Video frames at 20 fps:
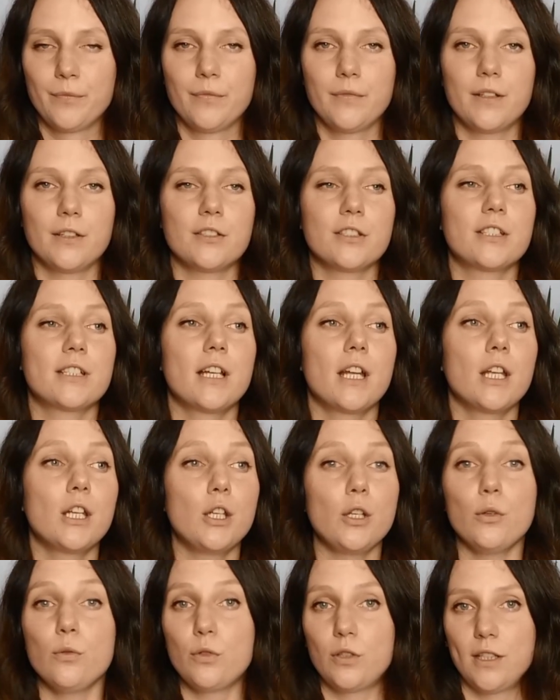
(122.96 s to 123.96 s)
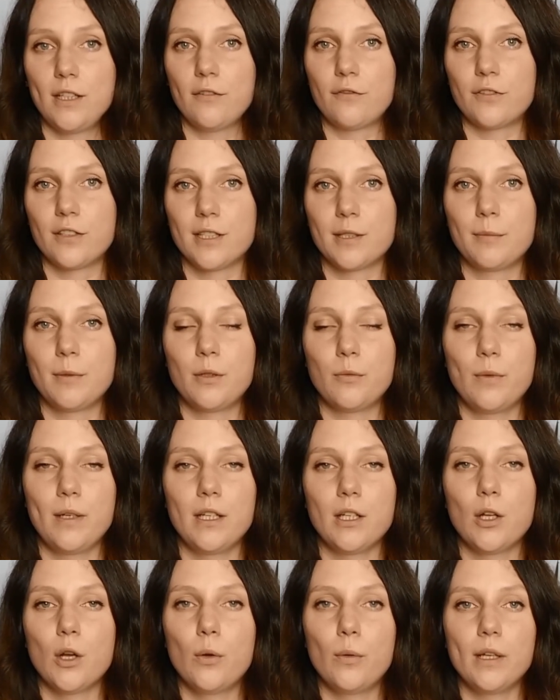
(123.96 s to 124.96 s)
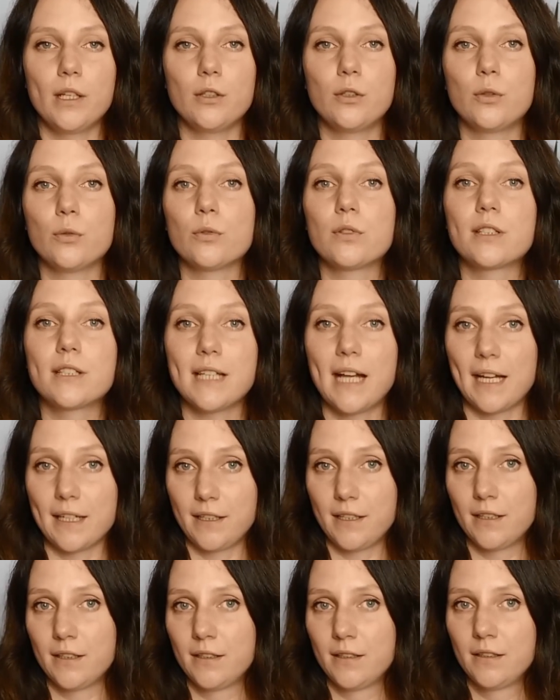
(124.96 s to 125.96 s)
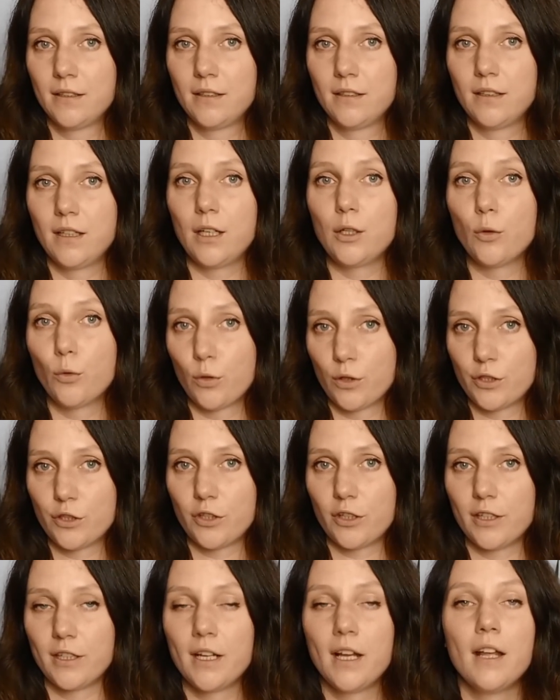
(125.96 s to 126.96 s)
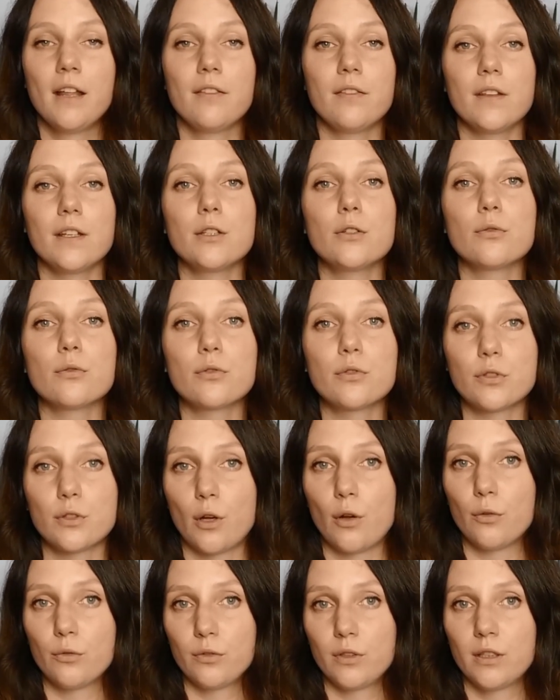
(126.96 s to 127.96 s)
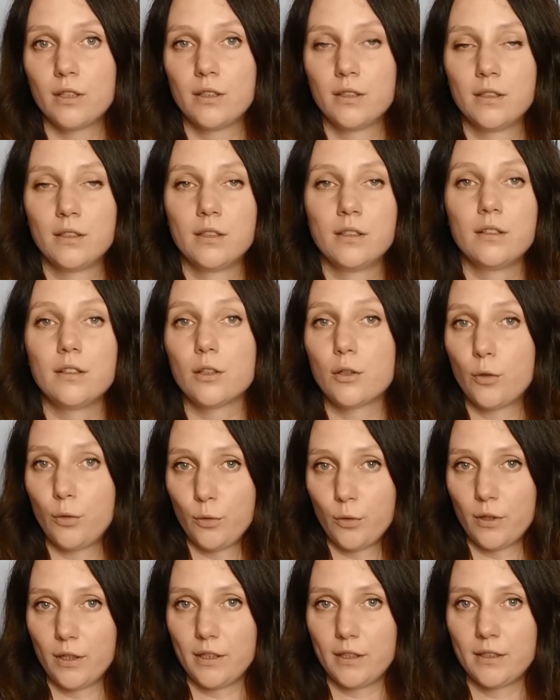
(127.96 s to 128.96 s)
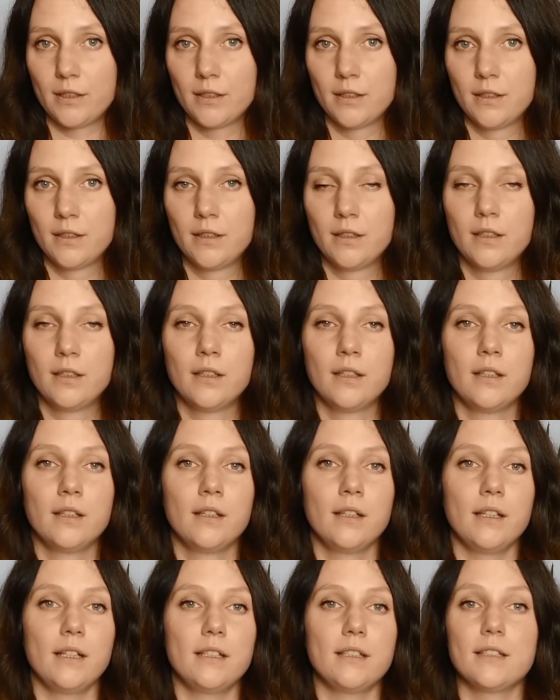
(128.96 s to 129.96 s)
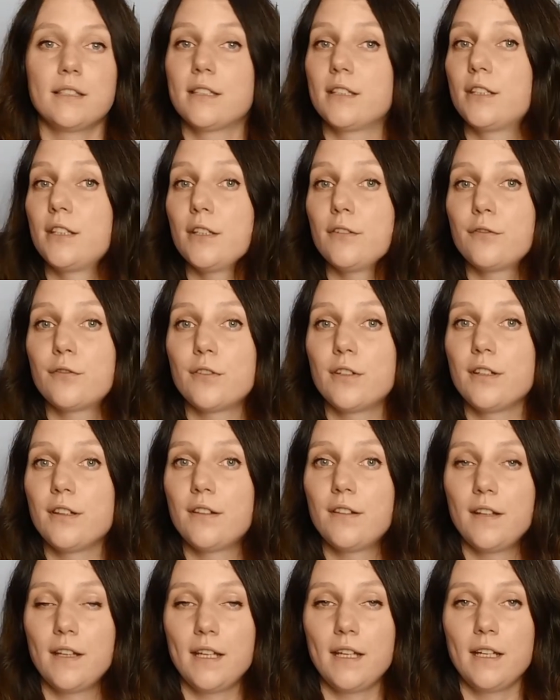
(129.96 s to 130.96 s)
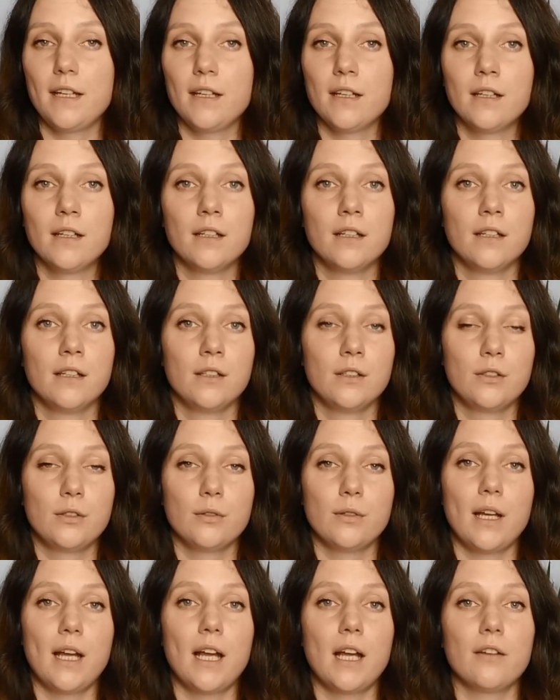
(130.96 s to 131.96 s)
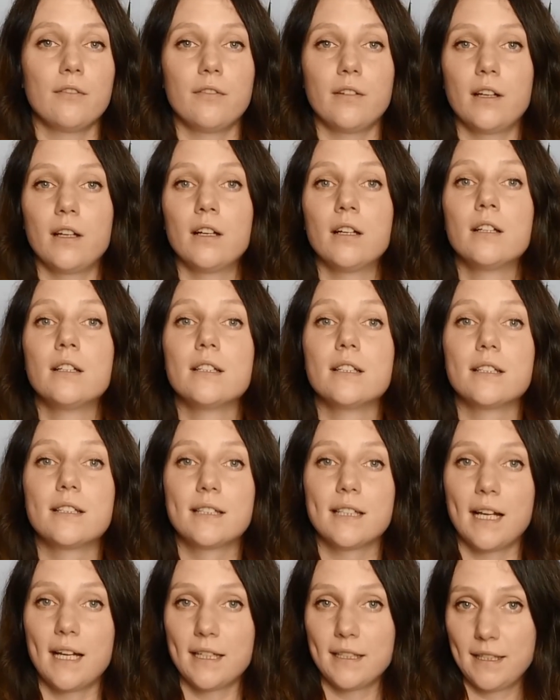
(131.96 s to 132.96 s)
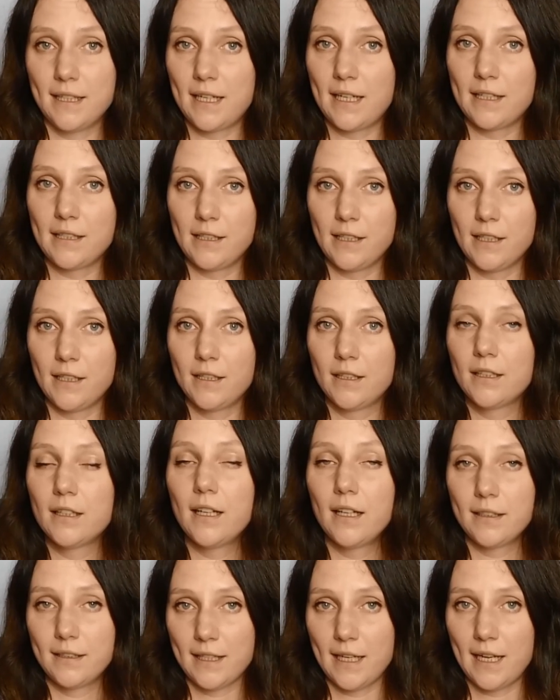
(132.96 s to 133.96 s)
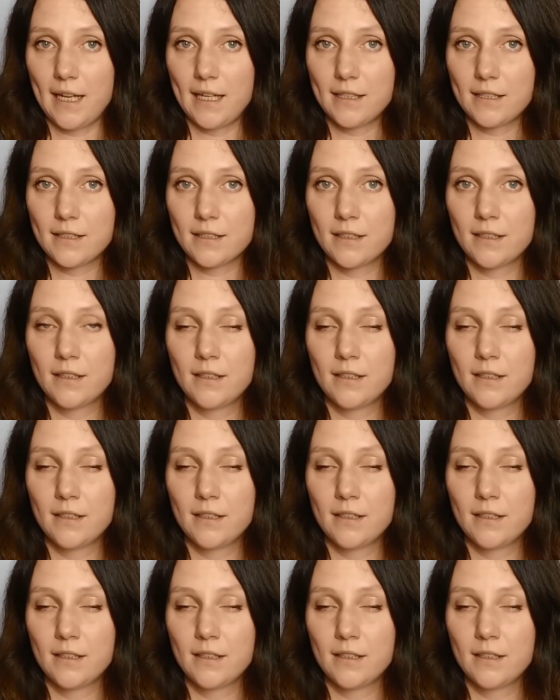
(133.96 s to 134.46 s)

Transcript: There is a huge difference between going to sad, an orchard, than to sąd, the court. It is a different thing to have a zadanie, a task,